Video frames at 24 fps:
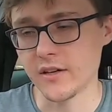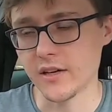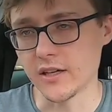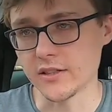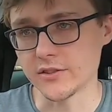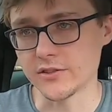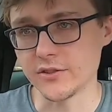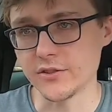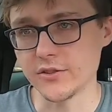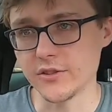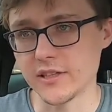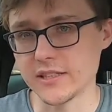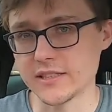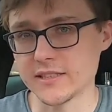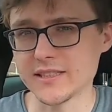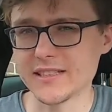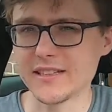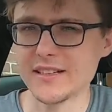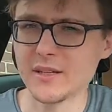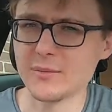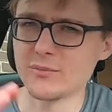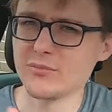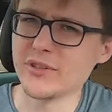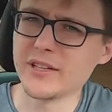I do like to
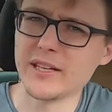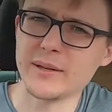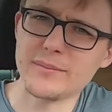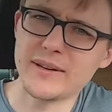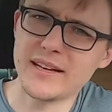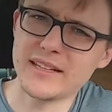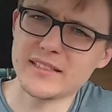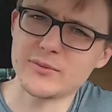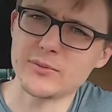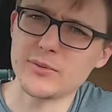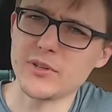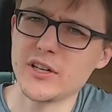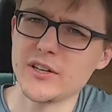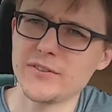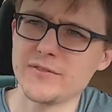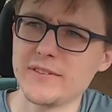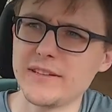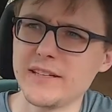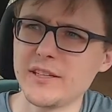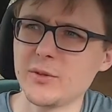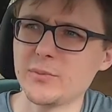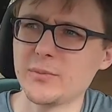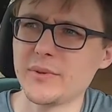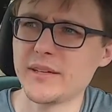kind of bring it back to earth a
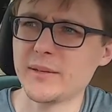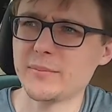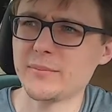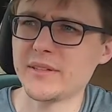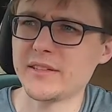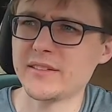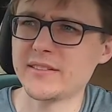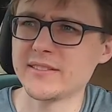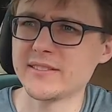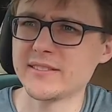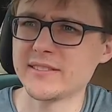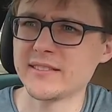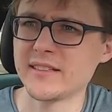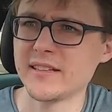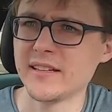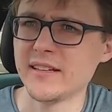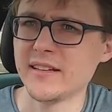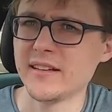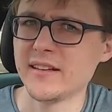little bit, because